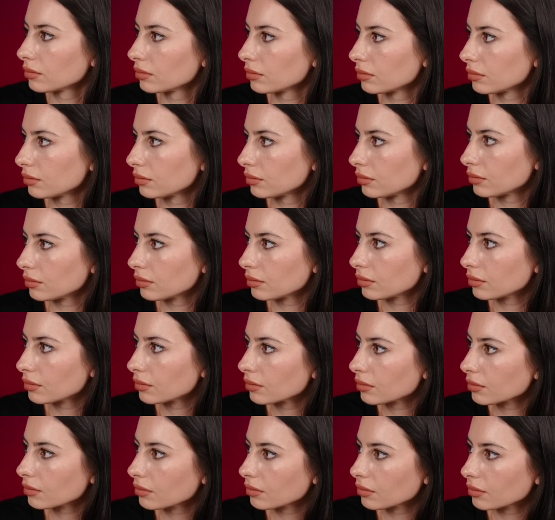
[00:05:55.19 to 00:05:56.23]

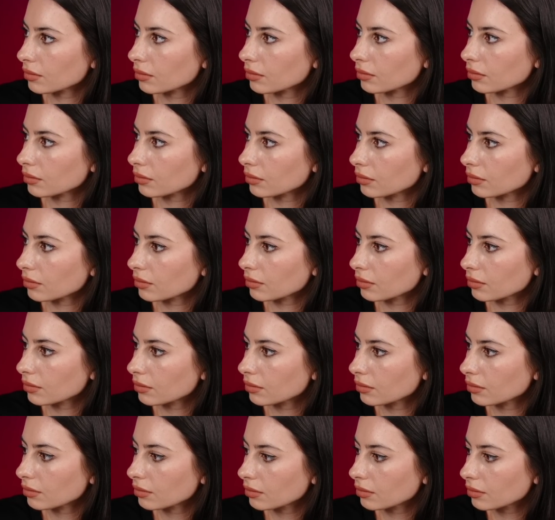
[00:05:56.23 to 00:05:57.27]

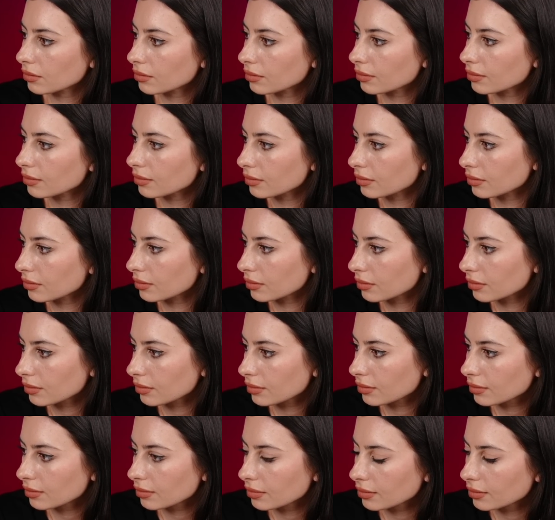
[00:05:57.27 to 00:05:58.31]

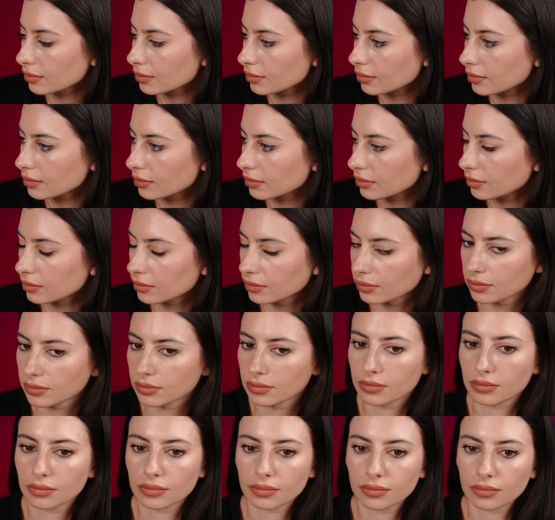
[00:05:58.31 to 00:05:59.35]

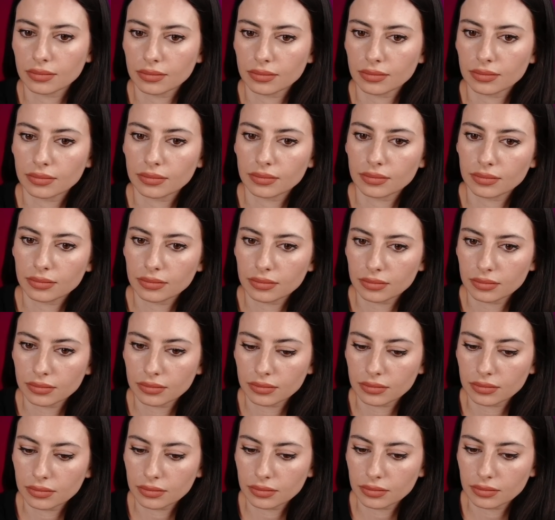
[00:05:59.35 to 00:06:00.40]

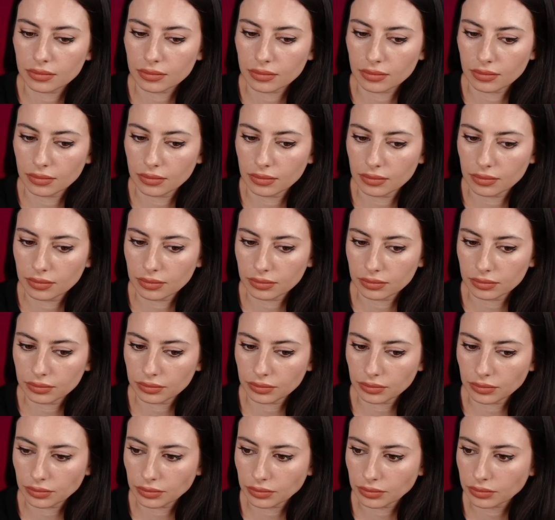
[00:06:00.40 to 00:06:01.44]

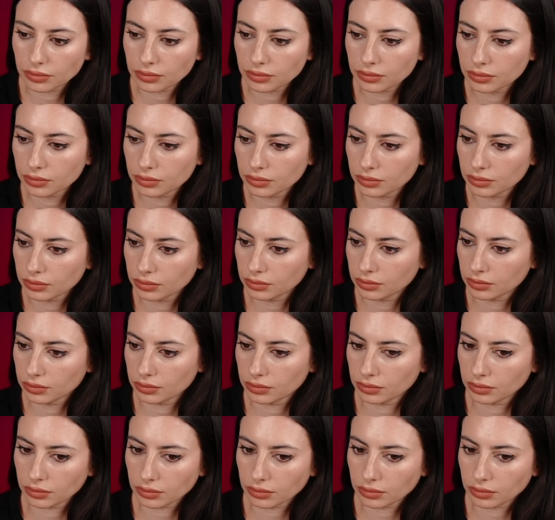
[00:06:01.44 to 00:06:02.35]
This person isn't speaking.